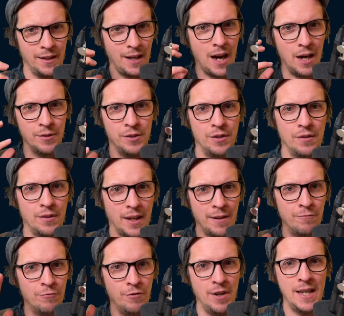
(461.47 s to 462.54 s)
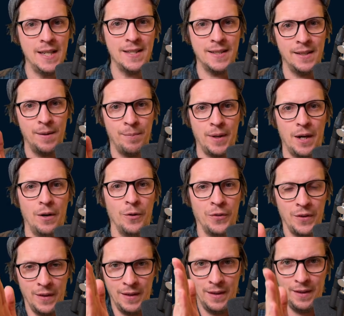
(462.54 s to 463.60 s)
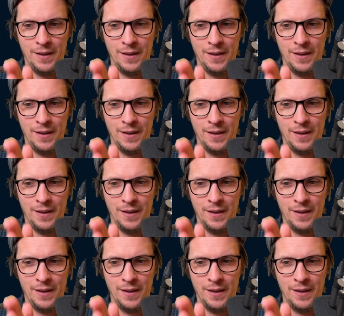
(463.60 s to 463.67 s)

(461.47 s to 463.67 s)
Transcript: like how you can reason about